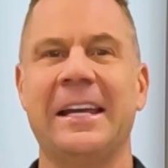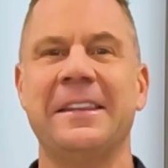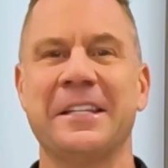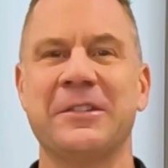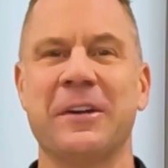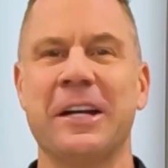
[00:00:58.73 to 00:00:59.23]
in
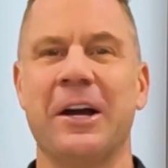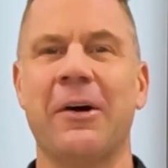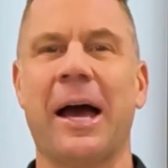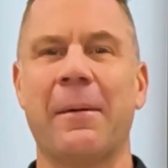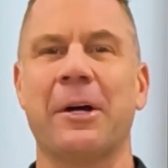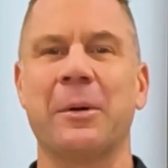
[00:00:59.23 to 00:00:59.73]
this video,
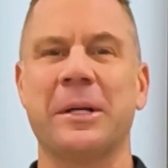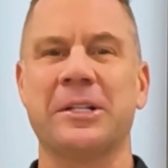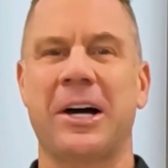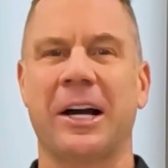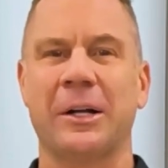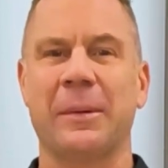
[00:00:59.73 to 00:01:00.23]
I'm gonna be
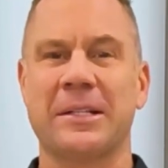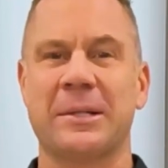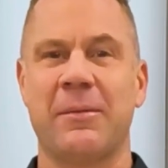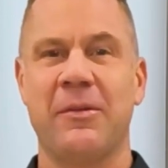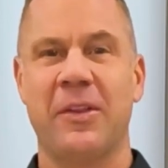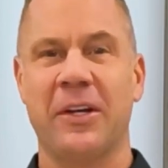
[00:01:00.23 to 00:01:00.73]
talking about
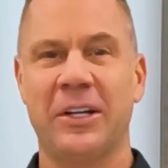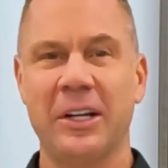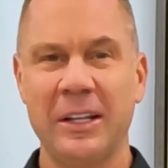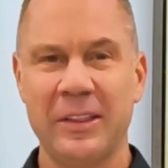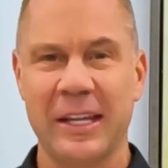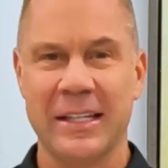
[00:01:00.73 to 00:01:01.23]
some of the
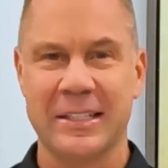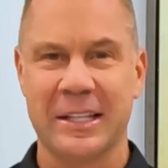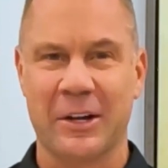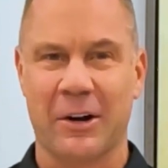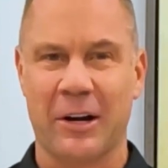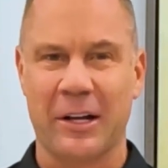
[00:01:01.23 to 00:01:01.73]
good things that
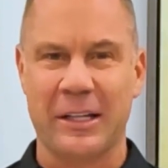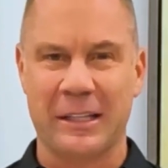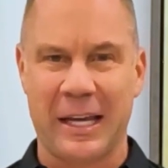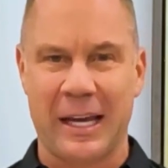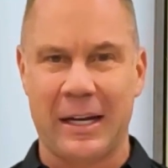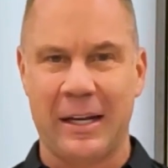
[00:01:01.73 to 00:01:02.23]
there are in
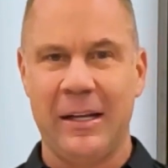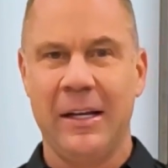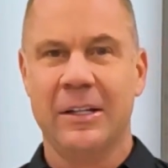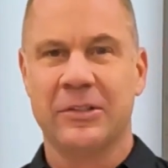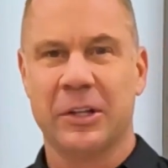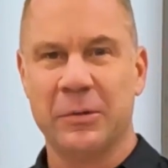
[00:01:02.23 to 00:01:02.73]
Atlanta.
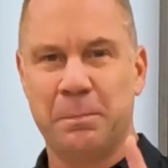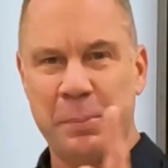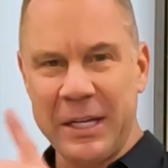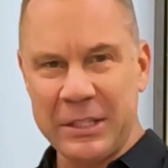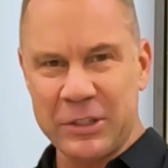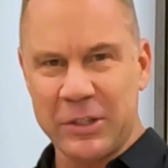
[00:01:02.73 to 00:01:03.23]
So
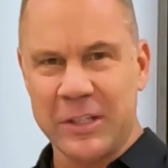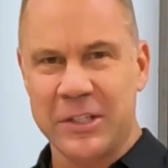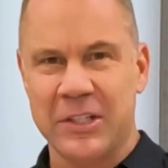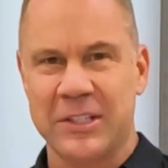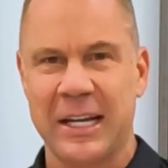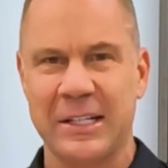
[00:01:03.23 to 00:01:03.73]
be sure that
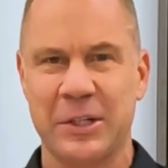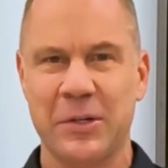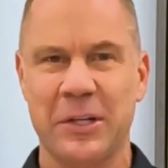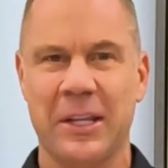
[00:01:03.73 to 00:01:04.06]
you stay tuned